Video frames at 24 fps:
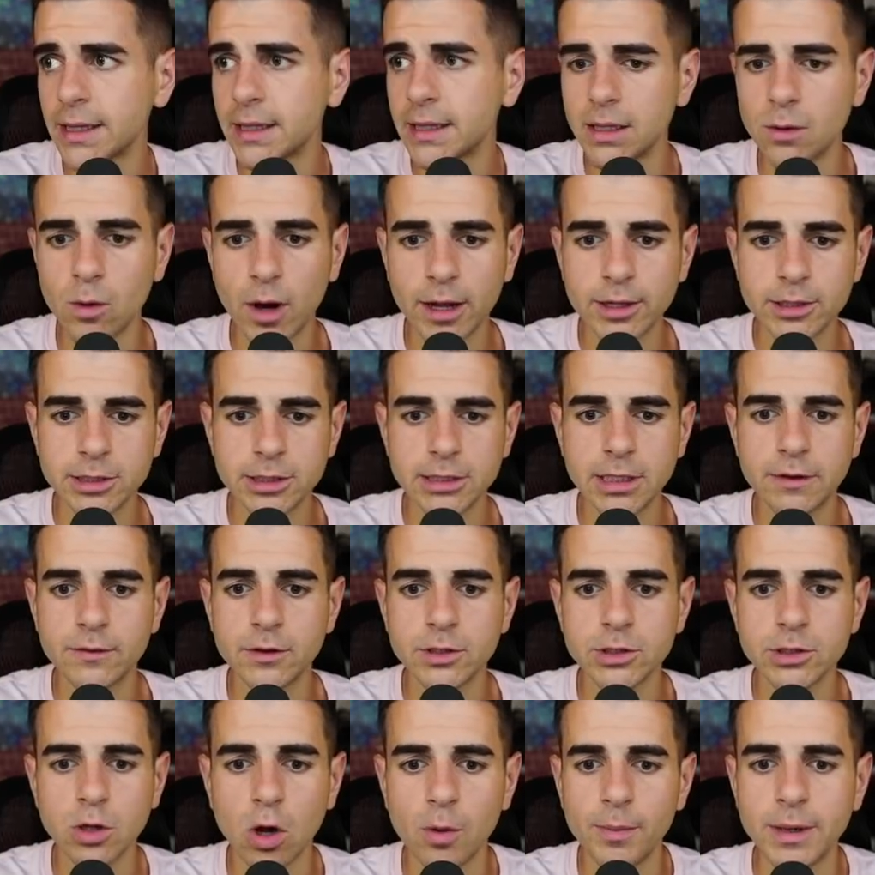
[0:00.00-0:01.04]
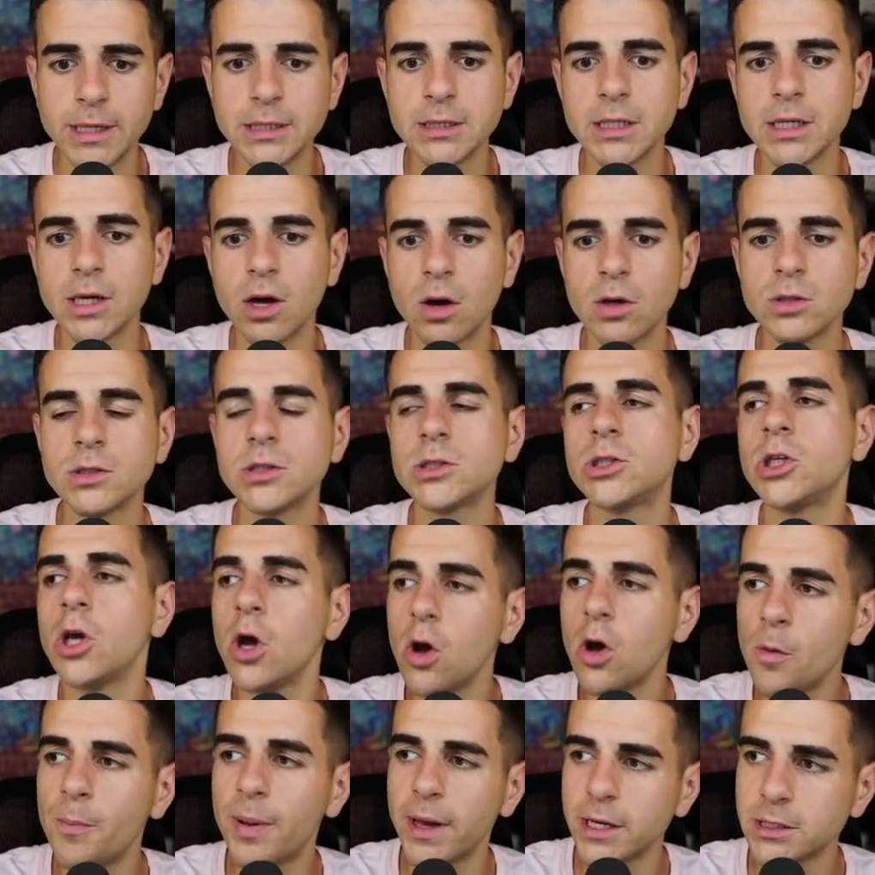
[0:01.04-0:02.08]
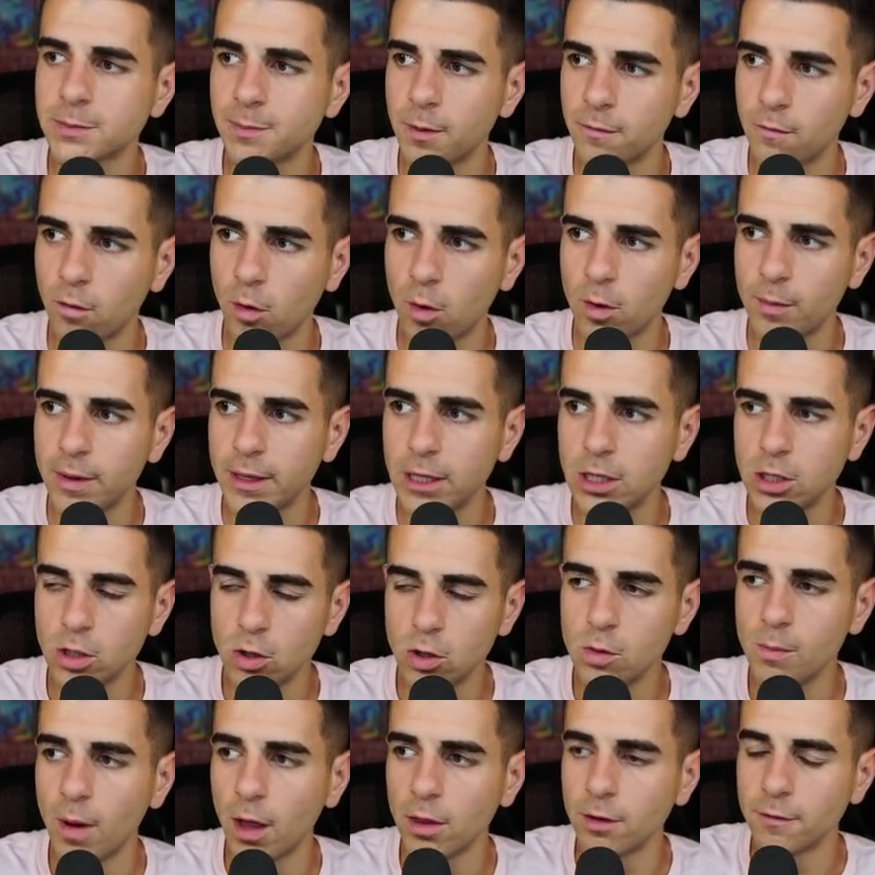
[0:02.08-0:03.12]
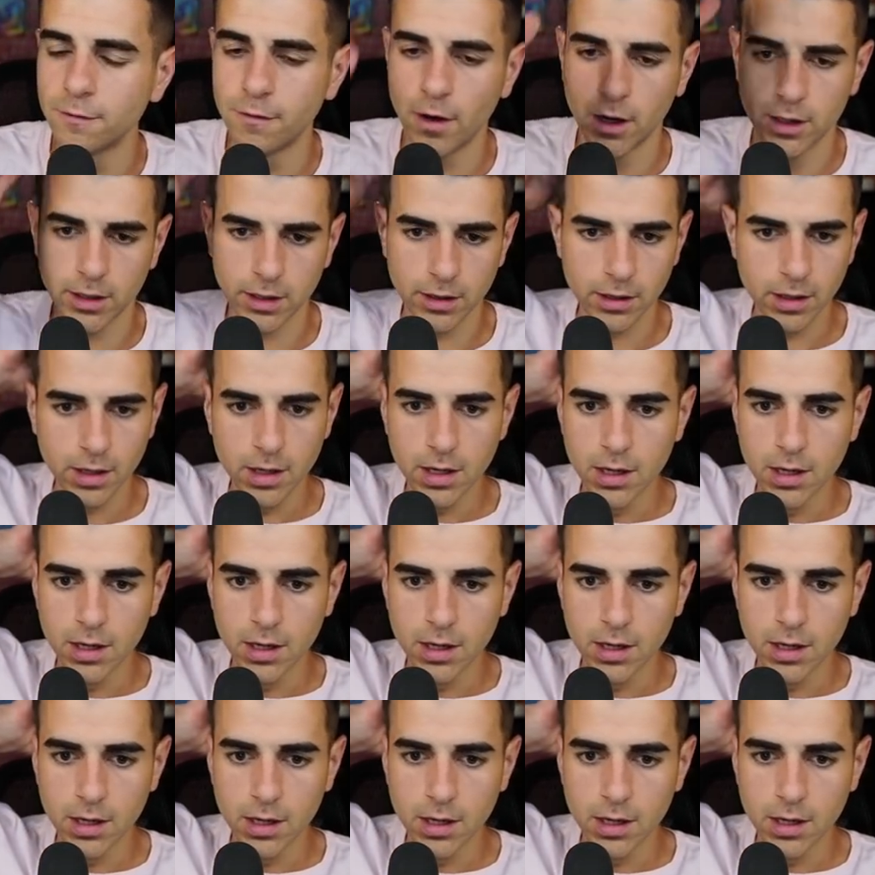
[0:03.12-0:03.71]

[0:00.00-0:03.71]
the wide receivers, Cole Beasley goes 2 picks before me, you motherfucker.